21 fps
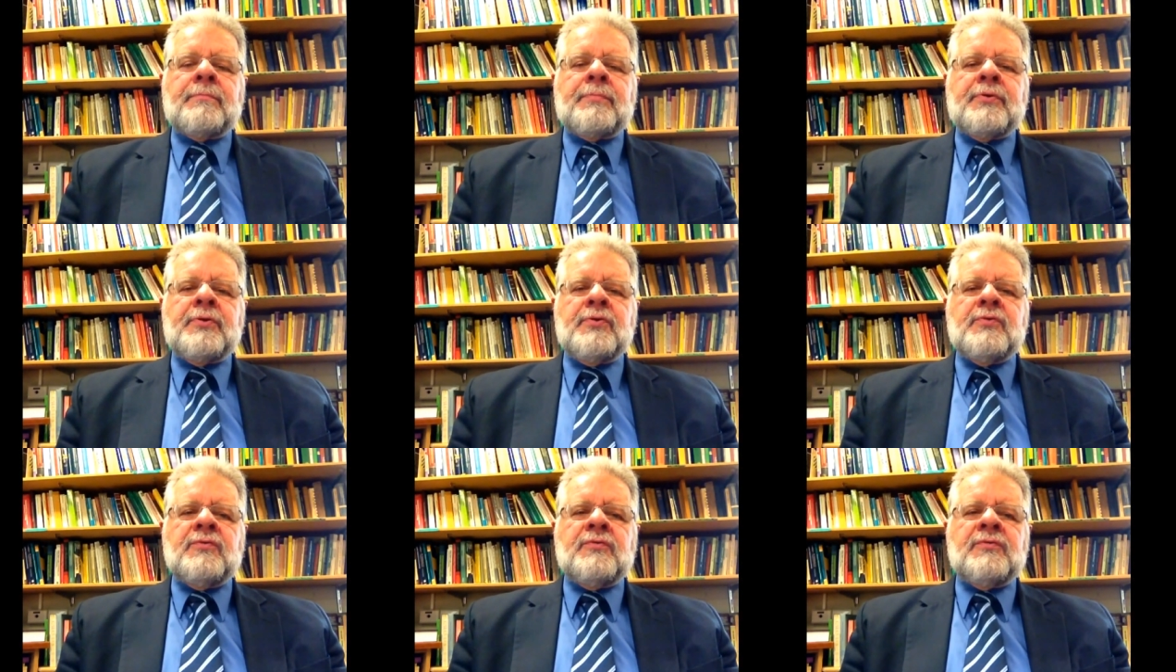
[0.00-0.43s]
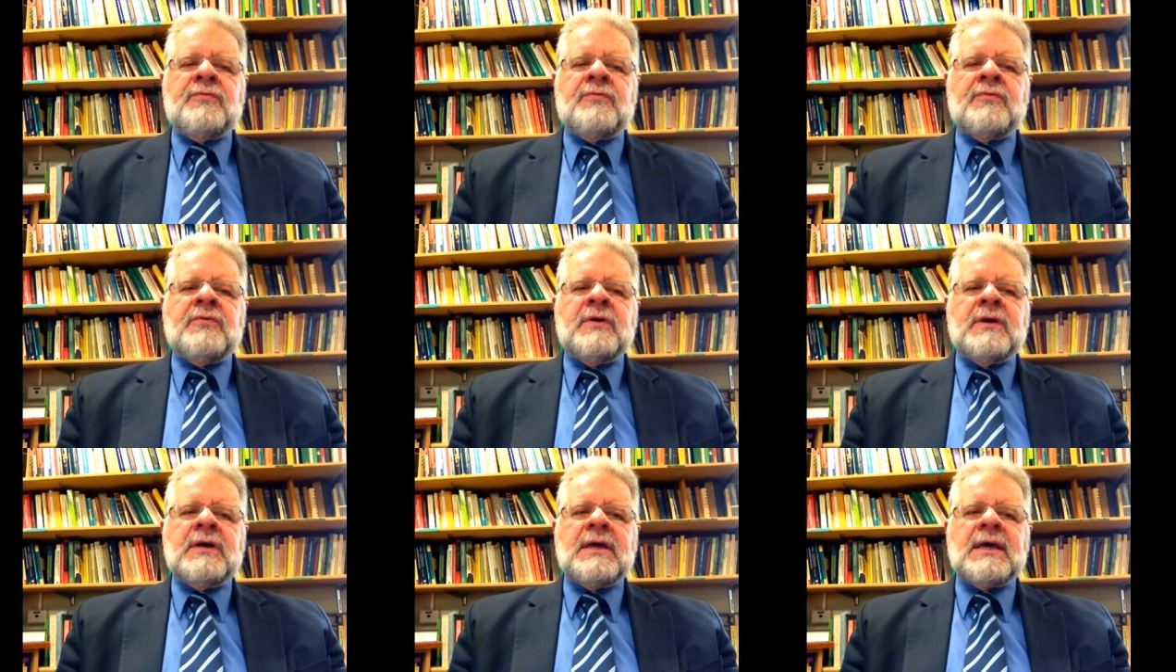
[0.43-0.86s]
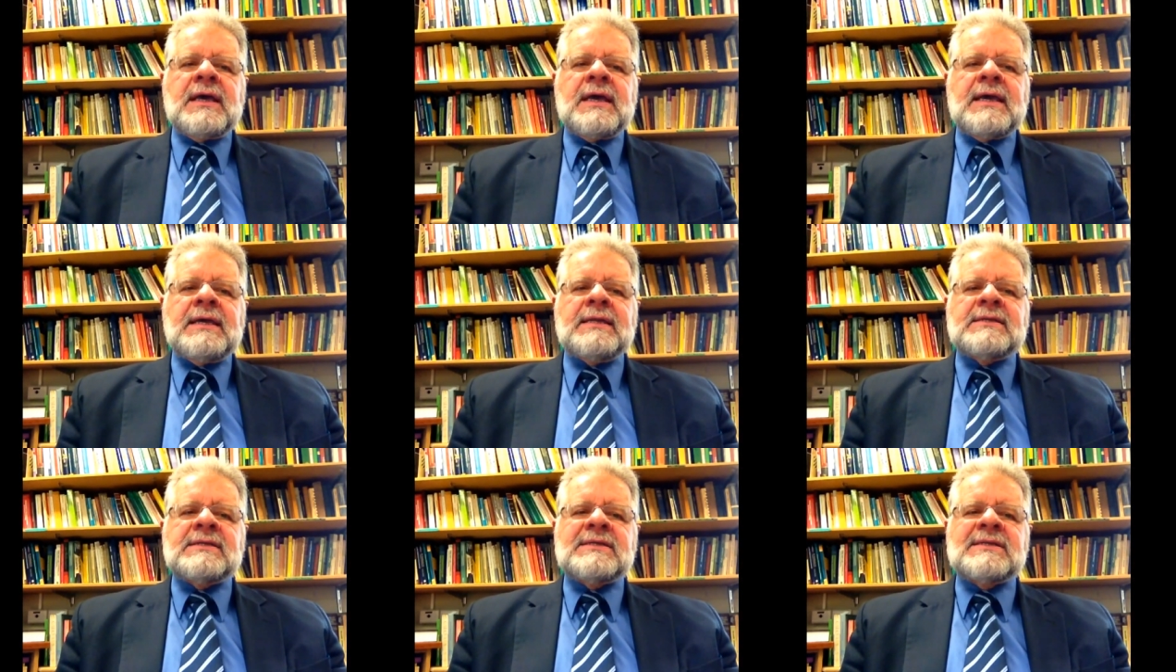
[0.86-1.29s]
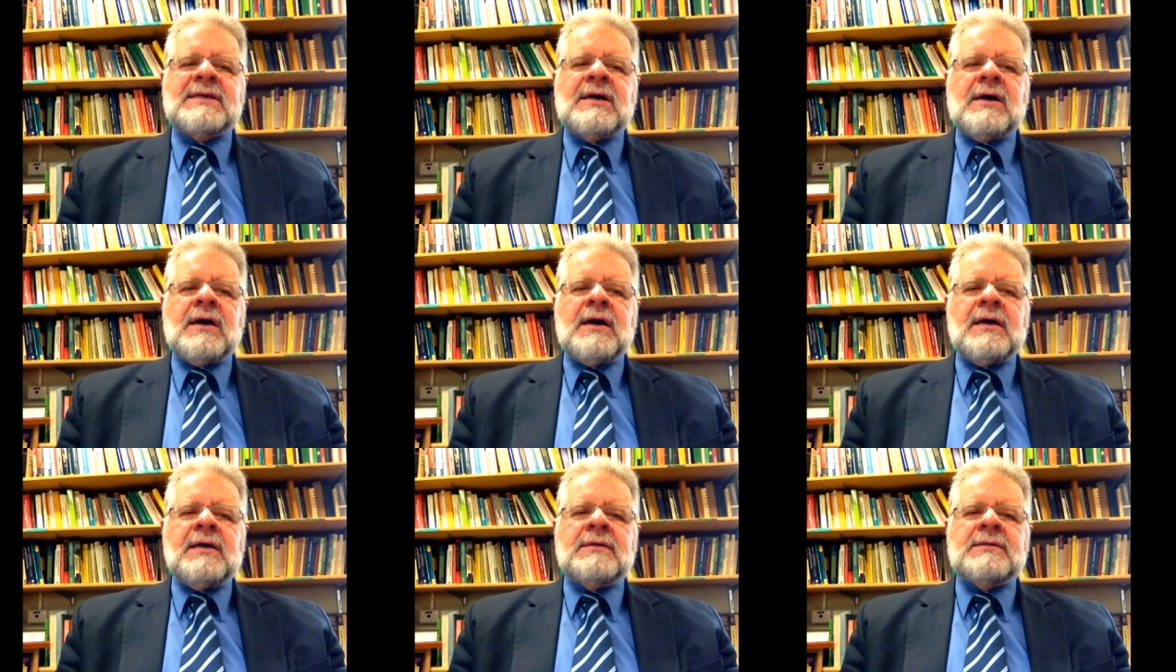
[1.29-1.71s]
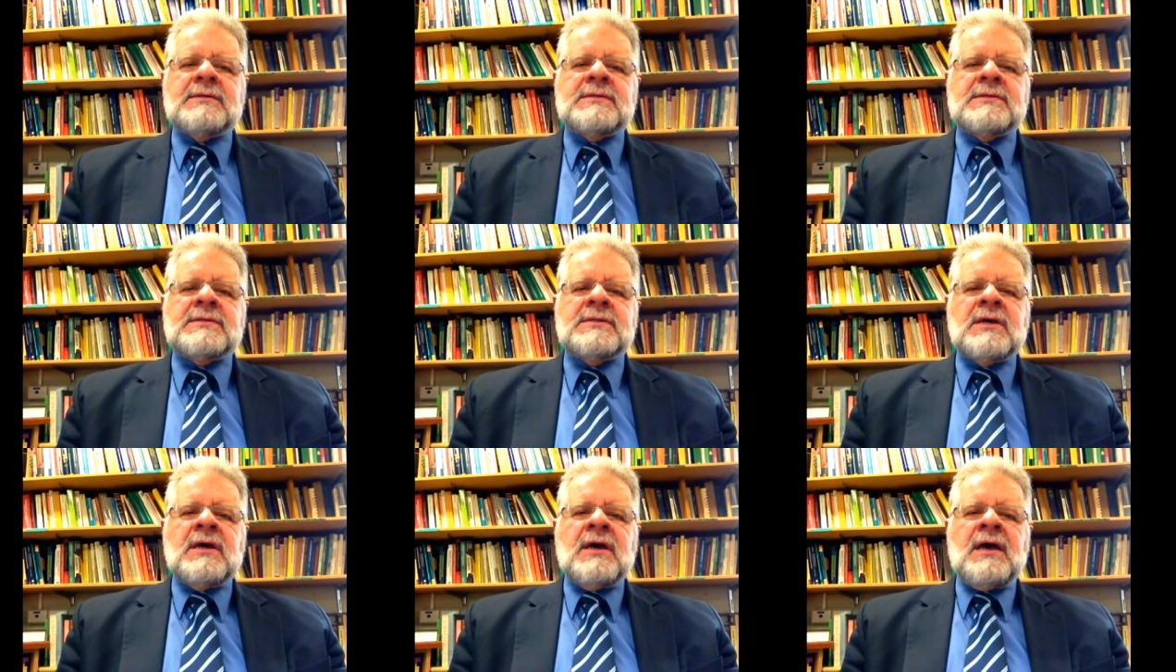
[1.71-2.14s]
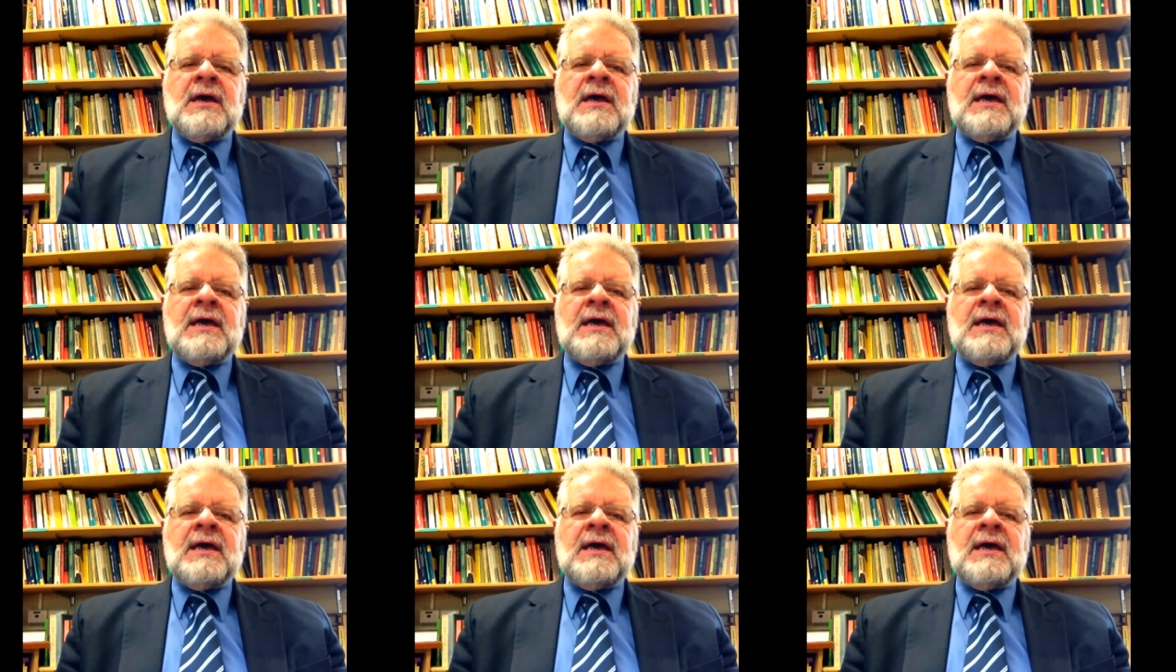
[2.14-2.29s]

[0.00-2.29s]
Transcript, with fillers: proof in science